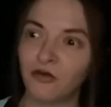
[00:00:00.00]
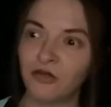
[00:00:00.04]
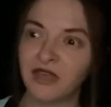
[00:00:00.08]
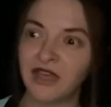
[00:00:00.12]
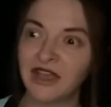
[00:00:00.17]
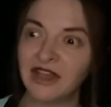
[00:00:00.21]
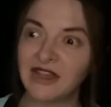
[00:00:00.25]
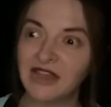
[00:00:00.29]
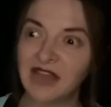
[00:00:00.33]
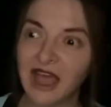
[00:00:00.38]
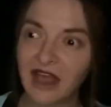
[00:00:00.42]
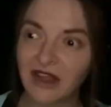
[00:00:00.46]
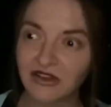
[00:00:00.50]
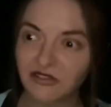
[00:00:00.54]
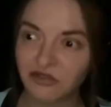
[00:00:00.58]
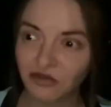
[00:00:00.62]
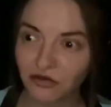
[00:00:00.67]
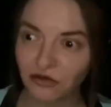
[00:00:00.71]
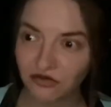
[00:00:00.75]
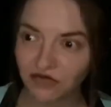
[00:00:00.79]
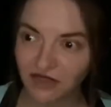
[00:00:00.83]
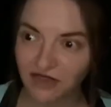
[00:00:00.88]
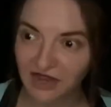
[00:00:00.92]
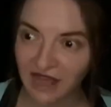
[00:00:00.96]
they land
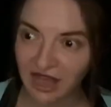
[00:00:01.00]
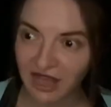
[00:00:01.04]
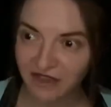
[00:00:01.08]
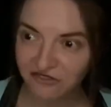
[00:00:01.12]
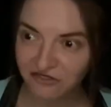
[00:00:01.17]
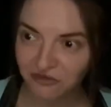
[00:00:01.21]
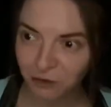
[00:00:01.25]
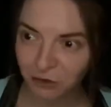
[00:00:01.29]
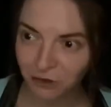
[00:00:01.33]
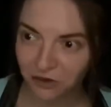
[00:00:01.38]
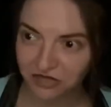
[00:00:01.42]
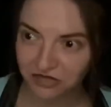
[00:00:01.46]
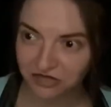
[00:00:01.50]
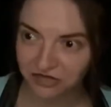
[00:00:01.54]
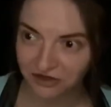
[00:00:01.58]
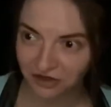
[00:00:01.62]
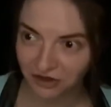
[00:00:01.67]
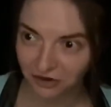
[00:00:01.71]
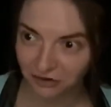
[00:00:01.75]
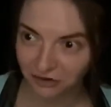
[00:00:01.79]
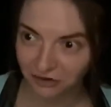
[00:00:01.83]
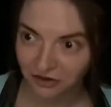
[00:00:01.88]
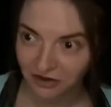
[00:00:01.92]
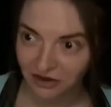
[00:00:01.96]
on the ledge with
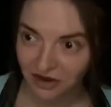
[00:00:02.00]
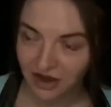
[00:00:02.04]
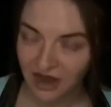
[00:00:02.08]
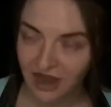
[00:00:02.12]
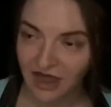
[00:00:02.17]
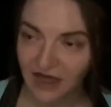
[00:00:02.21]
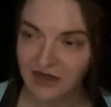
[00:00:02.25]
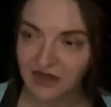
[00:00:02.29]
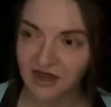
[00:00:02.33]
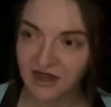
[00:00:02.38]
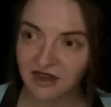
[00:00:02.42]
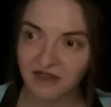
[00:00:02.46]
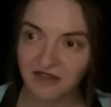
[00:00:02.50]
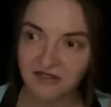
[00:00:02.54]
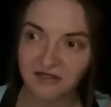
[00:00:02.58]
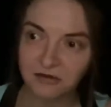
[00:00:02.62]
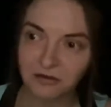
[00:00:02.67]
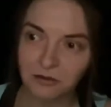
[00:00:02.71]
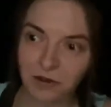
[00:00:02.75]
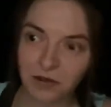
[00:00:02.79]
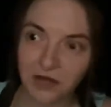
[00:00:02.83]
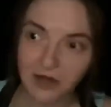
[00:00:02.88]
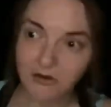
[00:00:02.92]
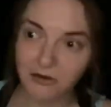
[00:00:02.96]
you and then
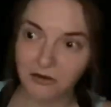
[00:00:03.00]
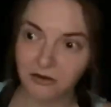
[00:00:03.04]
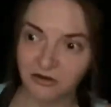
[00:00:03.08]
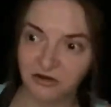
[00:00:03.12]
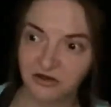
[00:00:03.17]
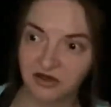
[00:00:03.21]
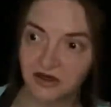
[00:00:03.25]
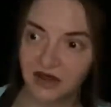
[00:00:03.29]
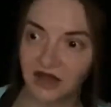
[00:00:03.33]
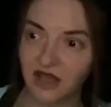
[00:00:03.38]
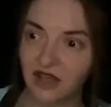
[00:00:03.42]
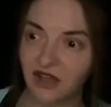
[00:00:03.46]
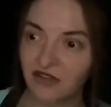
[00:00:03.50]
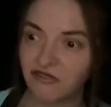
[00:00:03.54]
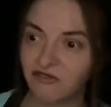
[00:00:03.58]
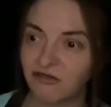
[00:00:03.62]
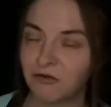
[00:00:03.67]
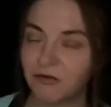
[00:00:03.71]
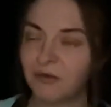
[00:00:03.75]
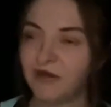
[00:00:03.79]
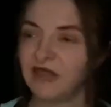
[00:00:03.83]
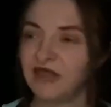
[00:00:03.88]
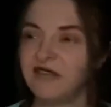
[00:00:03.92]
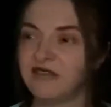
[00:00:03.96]
explode in
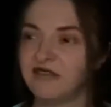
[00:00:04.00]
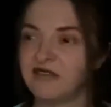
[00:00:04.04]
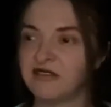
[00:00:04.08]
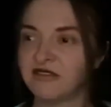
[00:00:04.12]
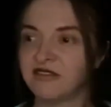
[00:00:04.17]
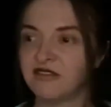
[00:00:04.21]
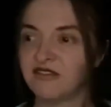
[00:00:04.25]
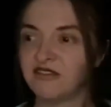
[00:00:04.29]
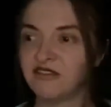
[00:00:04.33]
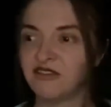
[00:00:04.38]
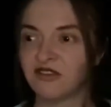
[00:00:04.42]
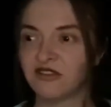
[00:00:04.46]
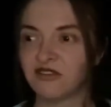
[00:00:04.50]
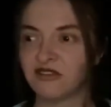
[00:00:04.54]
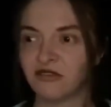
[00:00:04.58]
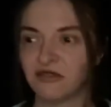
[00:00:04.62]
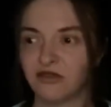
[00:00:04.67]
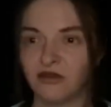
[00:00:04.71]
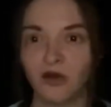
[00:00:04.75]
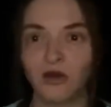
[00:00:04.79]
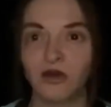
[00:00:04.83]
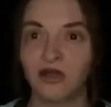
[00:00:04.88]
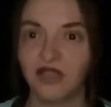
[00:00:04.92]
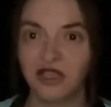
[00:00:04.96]
100 pieces and just
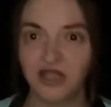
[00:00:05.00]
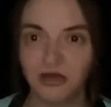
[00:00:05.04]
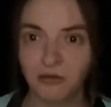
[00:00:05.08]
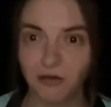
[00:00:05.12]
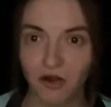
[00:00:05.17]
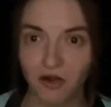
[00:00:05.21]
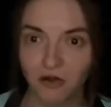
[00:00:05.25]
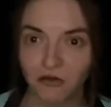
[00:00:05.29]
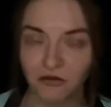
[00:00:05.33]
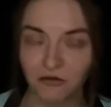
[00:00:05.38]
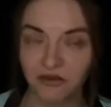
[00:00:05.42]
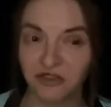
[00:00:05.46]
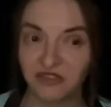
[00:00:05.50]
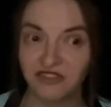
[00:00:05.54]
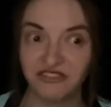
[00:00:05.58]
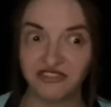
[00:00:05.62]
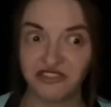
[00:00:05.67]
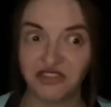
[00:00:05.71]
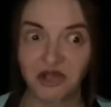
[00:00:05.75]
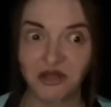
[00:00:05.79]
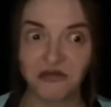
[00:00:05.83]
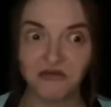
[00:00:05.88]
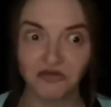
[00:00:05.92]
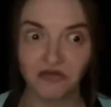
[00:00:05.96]
knock you off in
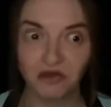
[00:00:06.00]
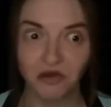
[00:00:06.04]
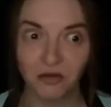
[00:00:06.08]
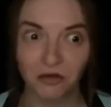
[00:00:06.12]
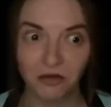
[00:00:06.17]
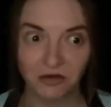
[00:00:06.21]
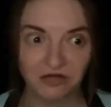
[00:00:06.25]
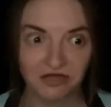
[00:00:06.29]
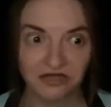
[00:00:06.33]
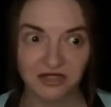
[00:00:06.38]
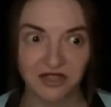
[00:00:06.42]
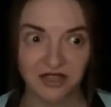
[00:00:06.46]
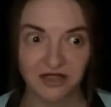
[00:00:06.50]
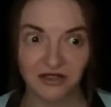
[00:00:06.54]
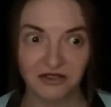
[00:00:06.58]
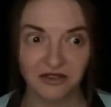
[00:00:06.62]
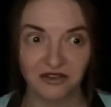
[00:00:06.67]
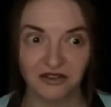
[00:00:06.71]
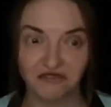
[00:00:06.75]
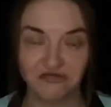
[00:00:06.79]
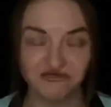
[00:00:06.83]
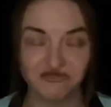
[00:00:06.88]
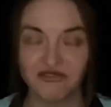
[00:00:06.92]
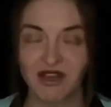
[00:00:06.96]
general with their
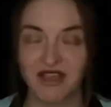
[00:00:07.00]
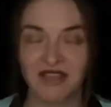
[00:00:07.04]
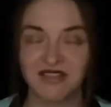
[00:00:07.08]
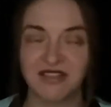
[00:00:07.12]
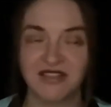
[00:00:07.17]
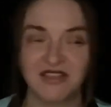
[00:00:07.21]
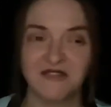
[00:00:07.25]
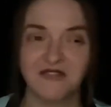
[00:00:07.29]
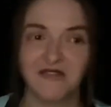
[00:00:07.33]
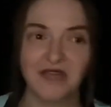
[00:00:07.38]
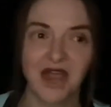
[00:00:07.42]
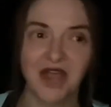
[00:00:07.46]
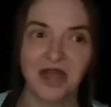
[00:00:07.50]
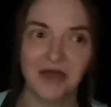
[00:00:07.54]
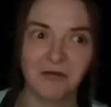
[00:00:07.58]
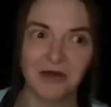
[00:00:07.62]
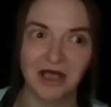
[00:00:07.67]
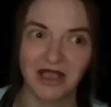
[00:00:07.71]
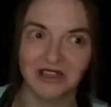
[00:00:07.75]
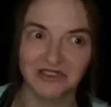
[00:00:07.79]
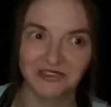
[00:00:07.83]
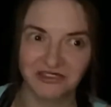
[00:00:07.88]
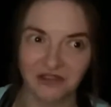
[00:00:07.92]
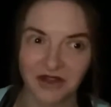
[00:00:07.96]
aggressive
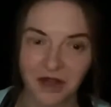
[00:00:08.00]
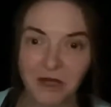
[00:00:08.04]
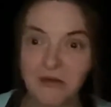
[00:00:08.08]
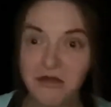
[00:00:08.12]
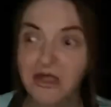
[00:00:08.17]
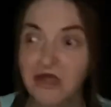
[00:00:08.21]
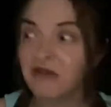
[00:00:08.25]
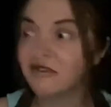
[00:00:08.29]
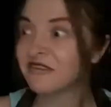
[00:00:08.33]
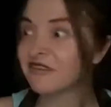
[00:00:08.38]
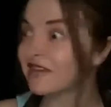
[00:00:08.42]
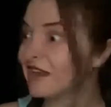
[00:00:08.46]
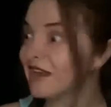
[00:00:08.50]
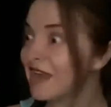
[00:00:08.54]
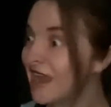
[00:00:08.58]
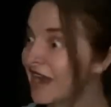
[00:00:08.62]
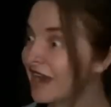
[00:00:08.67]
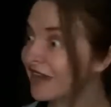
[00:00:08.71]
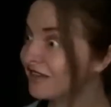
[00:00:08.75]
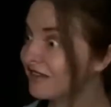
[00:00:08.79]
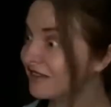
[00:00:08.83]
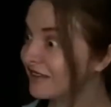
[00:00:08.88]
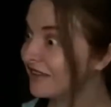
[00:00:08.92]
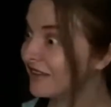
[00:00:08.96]
animation. I'm going to
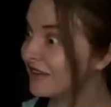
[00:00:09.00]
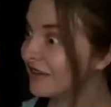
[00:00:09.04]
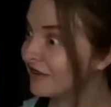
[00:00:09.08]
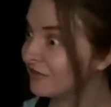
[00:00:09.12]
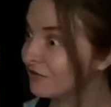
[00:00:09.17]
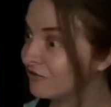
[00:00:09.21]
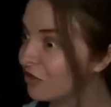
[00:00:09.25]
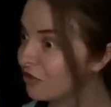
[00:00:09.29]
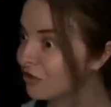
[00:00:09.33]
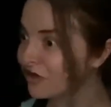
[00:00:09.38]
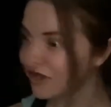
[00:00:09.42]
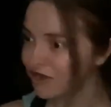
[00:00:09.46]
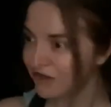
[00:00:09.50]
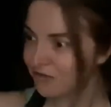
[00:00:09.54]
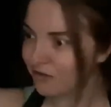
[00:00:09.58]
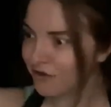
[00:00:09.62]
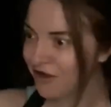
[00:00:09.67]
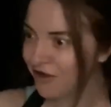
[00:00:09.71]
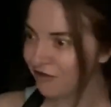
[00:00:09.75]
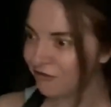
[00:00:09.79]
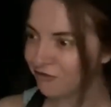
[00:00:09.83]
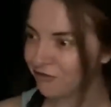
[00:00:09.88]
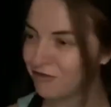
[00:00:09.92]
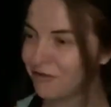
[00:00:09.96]
land here and knock you
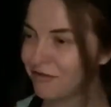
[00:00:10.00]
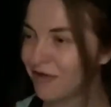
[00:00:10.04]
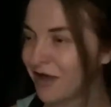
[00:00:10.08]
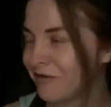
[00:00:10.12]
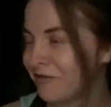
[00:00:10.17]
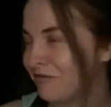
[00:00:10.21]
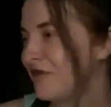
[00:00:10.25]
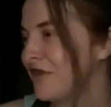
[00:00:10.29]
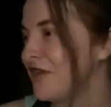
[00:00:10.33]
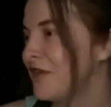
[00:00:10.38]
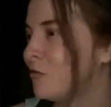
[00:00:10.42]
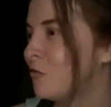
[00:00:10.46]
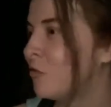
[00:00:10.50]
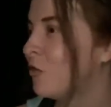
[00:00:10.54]
off with my big